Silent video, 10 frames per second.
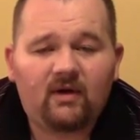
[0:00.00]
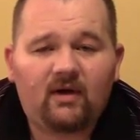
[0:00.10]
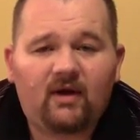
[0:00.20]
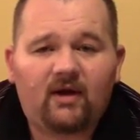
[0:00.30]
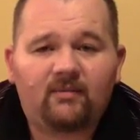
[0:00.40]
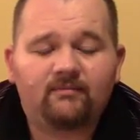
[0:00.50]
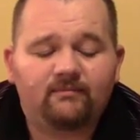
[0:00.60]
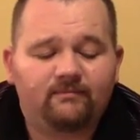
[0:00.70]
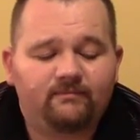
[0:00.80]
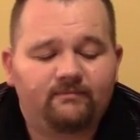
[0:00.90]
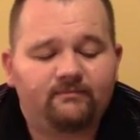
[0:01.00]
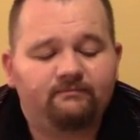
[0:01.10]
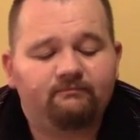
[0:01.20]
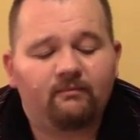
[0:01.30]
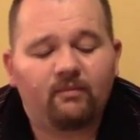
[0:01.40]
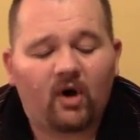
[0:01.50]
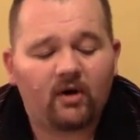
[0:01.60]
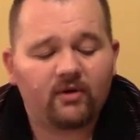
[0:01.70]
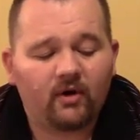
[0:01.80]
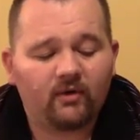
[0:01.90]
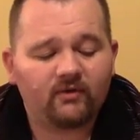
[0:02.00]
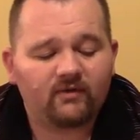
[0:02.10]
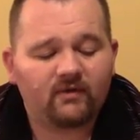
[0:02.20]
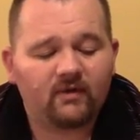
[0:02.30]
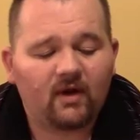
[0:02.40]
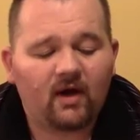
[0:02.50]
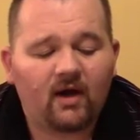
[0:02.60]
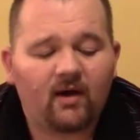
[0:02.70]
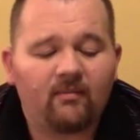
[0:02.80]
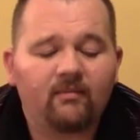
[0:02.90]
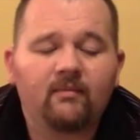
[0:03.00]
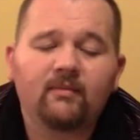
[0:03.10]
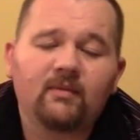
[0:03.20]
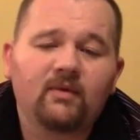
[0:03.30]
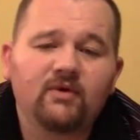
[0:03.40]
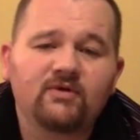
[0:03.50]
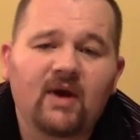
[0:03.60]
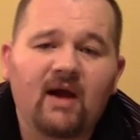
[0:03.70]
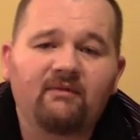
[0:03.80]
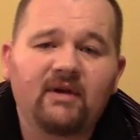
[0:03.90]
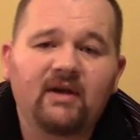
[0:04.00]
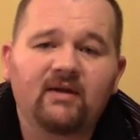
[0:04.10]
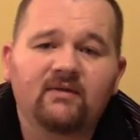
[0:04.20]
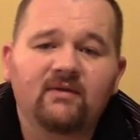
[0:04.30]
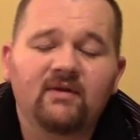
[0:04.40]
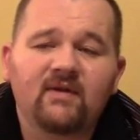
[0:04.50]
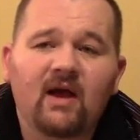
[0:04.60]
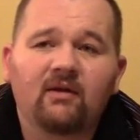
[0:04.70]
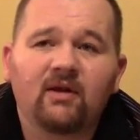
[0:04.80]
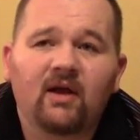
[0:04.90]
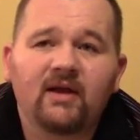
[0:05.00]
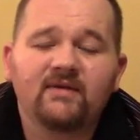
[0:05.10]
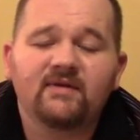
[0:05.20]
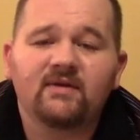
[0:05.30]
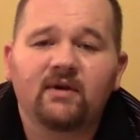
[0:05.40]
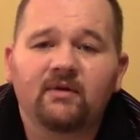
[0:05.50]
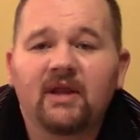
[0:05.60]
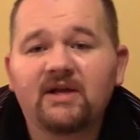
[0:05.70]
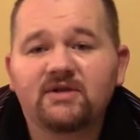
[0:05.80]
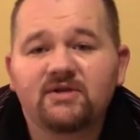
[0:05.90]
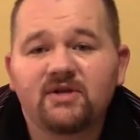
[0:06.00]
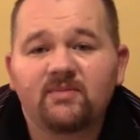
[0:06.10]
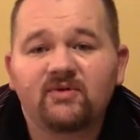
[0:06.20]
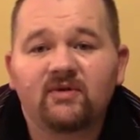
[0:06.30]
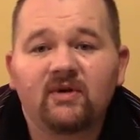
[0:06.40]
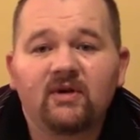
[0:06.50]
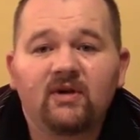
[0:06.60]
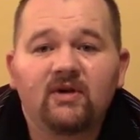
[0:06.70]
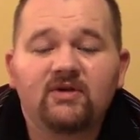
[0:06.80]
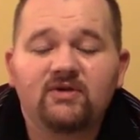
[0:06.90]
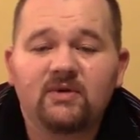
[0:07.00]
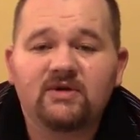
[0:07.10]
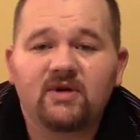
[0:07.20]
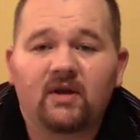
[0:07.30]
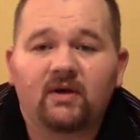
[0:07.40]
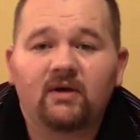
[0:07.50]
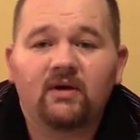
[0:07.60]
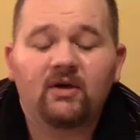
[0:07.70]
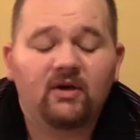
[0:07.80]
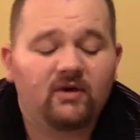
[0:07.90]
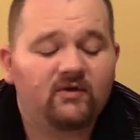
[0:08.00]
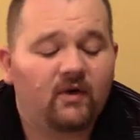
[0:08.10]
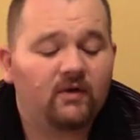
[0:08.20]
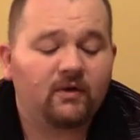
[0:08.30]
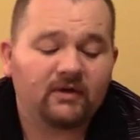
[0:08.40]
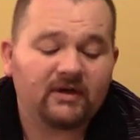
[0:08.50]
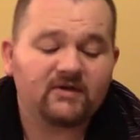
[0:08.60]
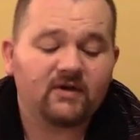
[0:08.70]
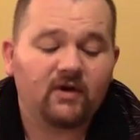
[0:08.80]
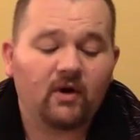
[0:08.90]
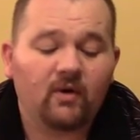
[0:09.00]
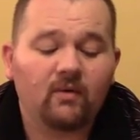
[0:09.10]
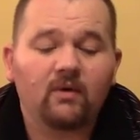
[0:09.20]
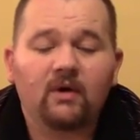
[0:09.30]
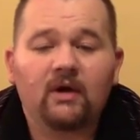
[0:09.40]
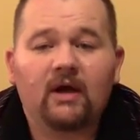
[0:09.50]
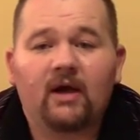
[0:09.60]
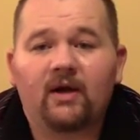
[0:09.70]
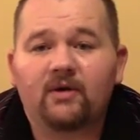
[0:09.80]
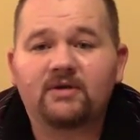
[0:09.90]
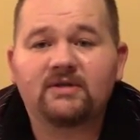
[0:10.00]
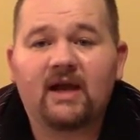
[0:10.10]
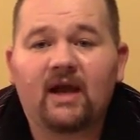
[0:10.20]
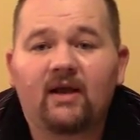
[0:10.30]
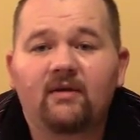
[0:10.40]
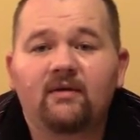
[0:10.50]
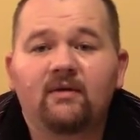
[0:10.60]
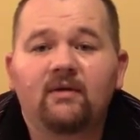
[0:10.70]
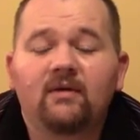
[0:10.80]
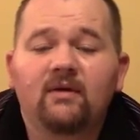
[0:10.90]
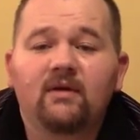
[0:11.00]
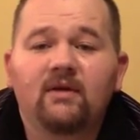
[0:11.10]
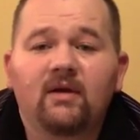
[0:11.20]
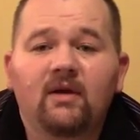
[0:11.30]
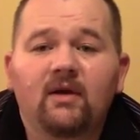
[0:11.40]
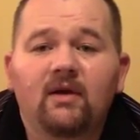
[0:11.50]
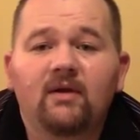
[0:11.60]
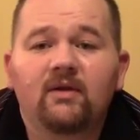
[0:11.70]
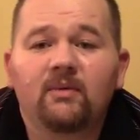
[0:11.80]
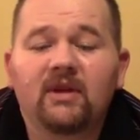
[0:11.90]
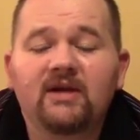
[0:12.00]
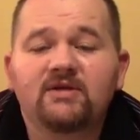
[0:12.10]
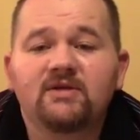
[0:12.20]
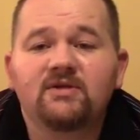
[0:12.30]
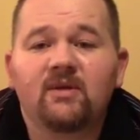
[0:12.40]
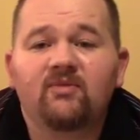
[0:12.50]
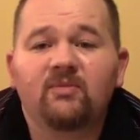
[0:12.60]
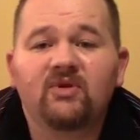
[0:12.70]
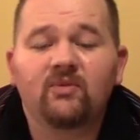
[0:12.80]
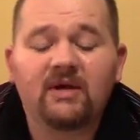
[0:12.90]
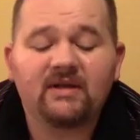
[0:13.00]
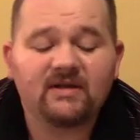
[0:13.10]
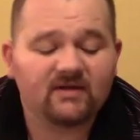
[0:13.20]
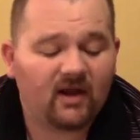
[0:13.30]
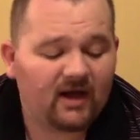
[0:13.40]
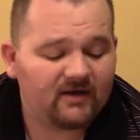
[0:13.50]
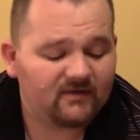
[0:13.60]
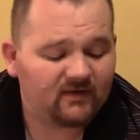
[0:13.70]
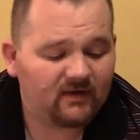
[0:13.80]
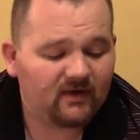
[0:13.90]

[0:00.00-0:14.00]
Part of those drafting is how lines and their relationships to each other. So you'll need to know and understand the relationships between these lines.